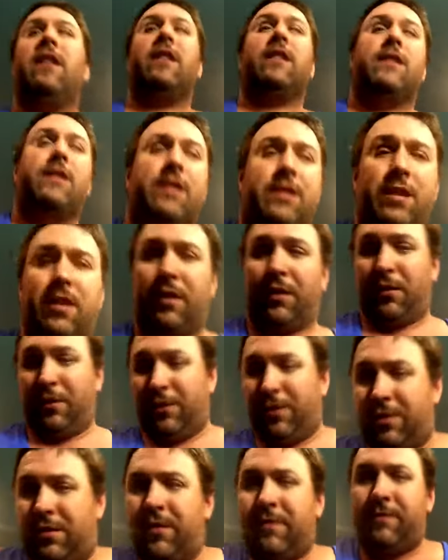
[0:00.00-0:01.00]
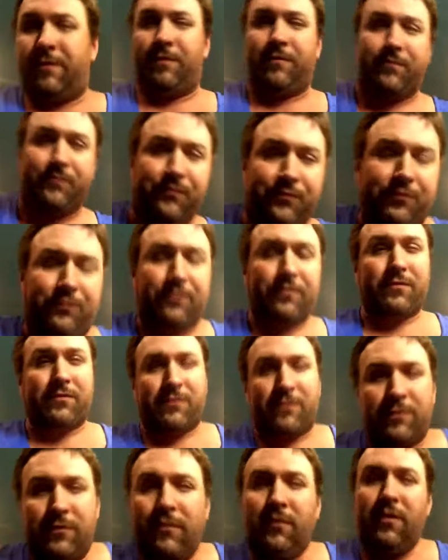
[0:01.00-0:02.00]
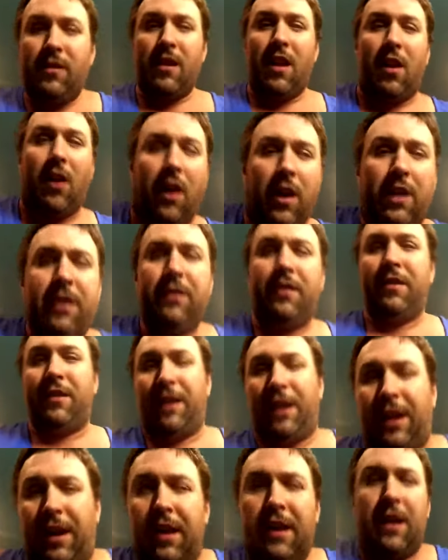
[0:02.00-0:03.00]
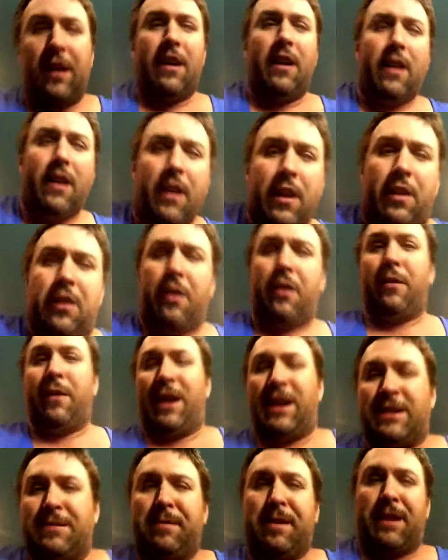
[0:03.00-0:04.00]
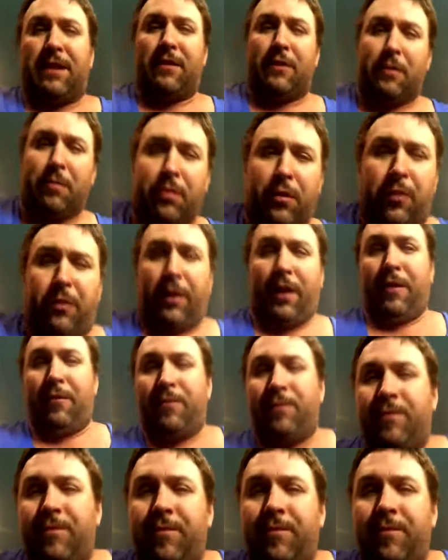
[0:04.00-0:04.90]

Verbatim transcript: So, on to the new aspect of the program.